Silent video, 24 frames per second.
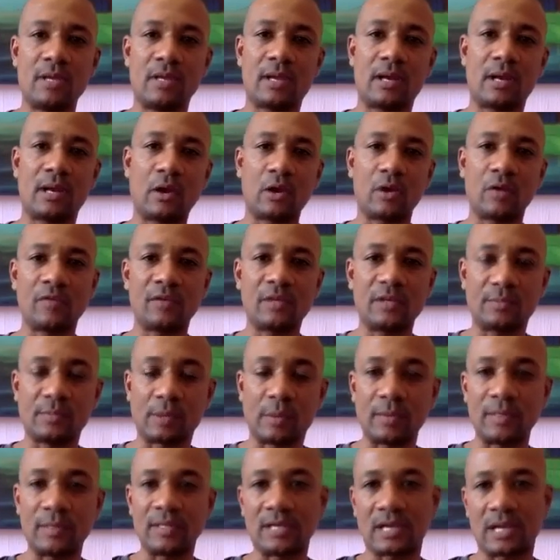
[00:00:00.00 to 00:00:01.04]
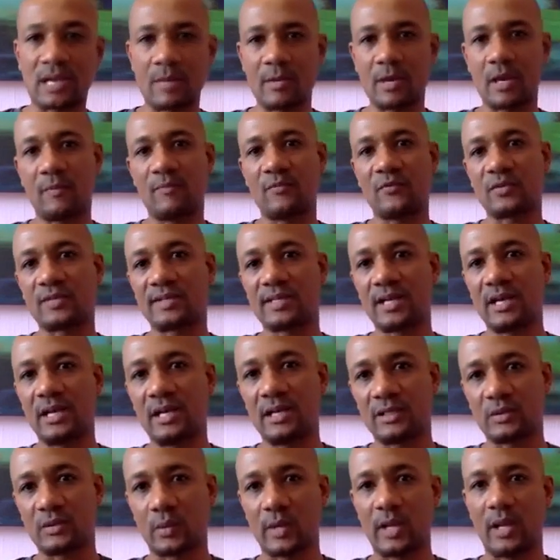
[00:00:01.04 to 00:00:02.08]
that a lot of these properties are coming up for
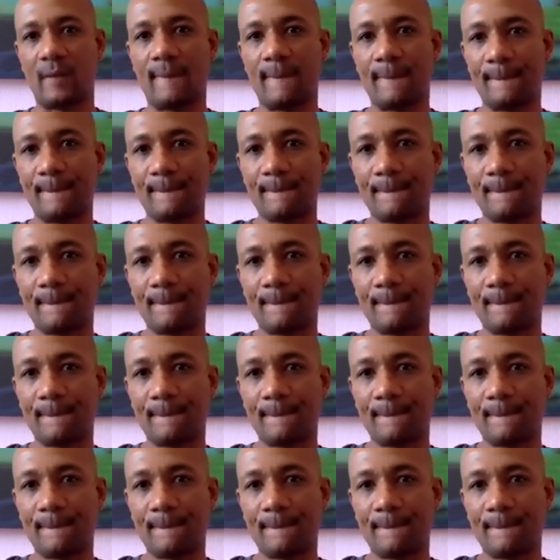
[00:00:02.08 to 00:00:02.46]
sale as well.